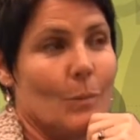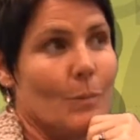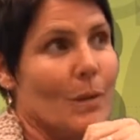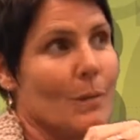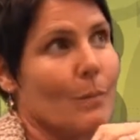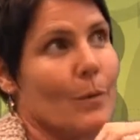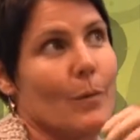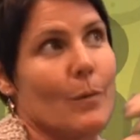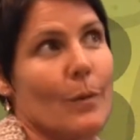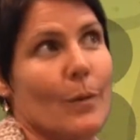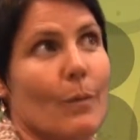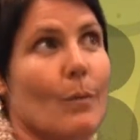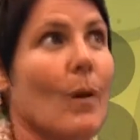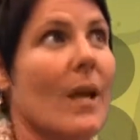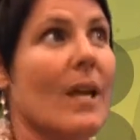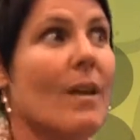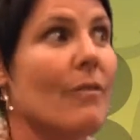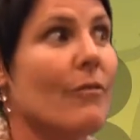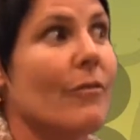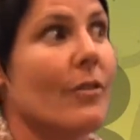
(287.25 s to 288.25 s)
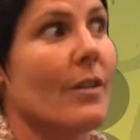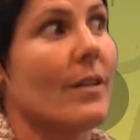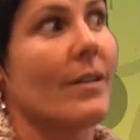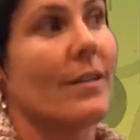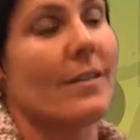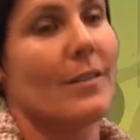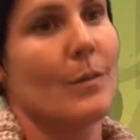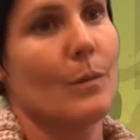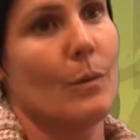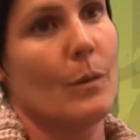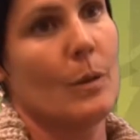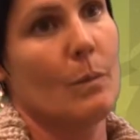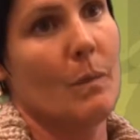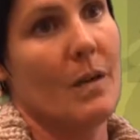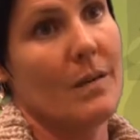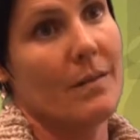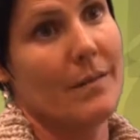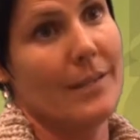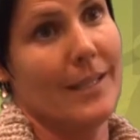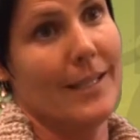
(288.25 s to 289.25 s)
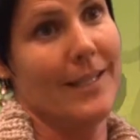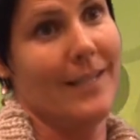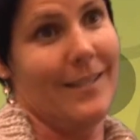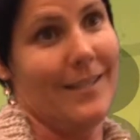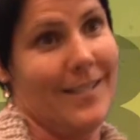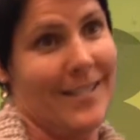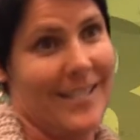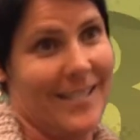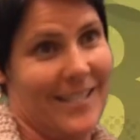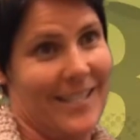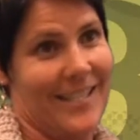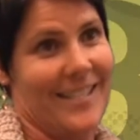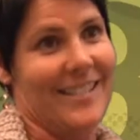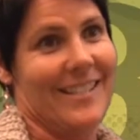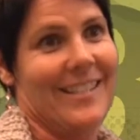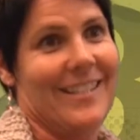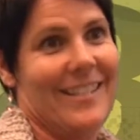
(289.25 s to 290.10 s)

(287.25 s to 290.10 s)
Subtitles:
People would wait for his responses.